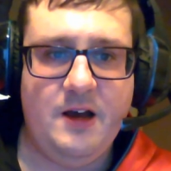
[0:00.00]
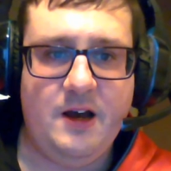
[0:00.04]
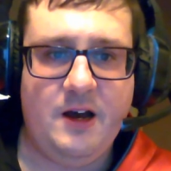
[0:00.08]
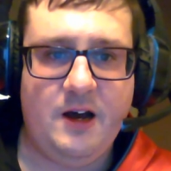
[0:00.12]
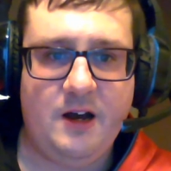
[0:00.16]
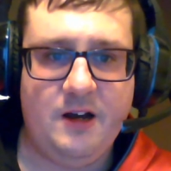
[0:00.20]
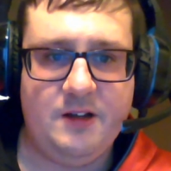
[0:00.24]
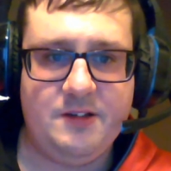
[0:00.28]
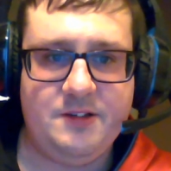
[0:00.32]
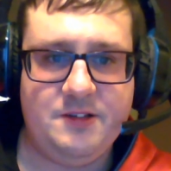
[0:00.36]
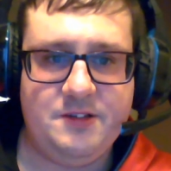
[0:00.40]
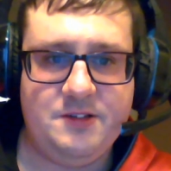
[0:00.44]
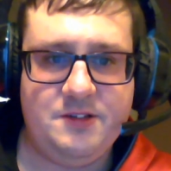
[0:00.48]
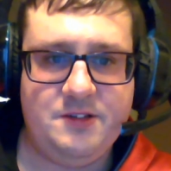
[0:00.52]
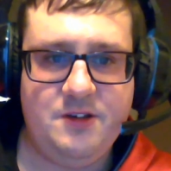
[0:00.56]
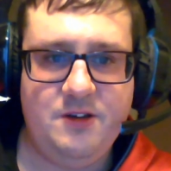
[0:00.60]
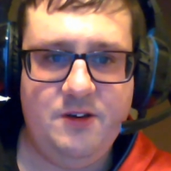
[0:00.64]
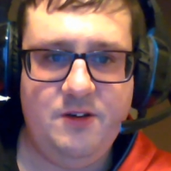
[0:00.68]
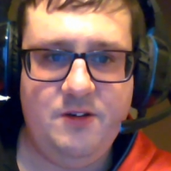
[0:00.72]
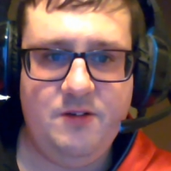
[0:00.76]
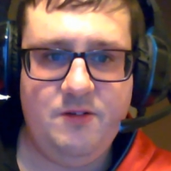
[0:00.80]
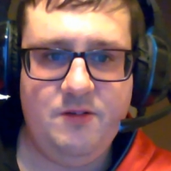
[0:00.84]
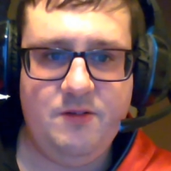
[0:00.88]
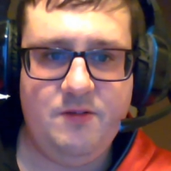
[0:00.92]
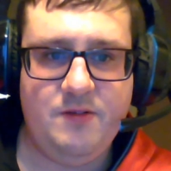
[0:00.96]
artist
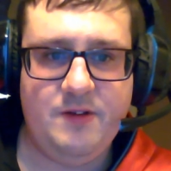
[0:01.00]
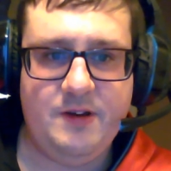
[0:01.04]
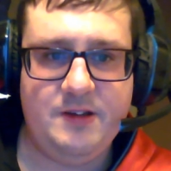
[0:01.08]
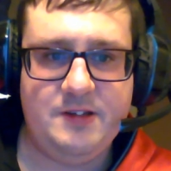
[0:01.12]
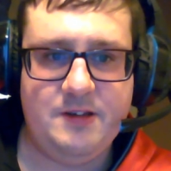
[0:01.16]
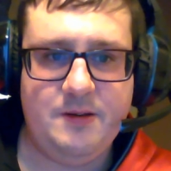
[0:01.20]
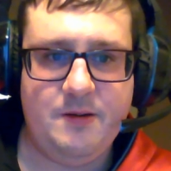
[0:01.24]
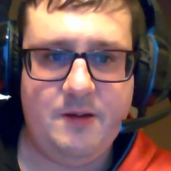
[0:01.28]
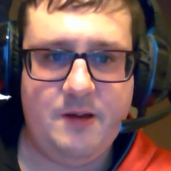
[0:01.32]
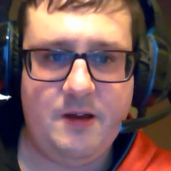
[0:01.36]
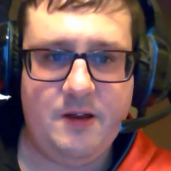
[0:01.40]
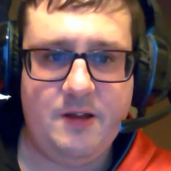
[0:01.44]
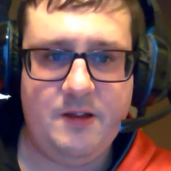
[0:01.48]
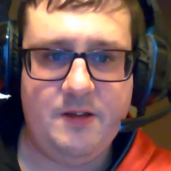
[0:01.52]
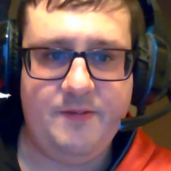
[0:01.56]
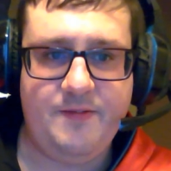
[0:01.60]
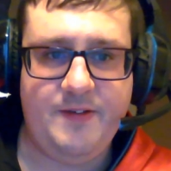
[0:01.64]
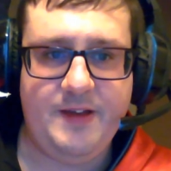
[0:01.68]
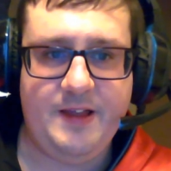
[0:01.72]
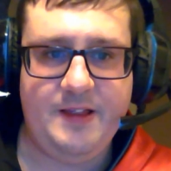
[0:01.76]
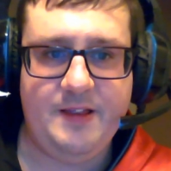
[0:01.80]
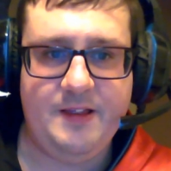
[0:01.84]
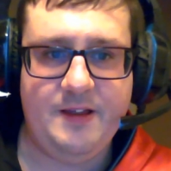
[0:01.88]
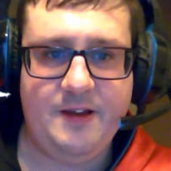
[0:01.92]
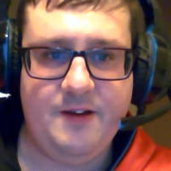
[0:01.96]
who is an
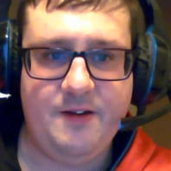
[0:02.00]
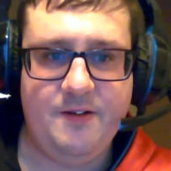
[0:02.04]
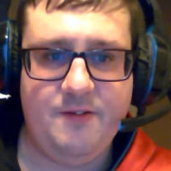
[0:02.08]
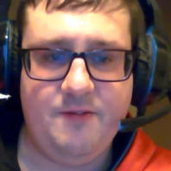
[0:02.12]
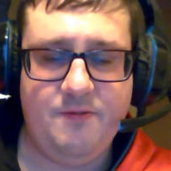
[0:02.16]
offender